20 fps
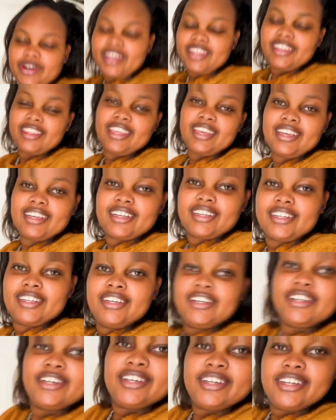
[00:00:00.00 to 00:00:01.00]
I think
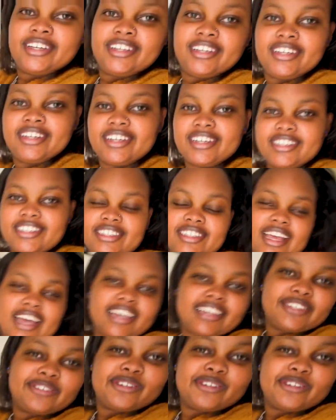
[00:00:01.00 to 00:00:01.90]
it's nice.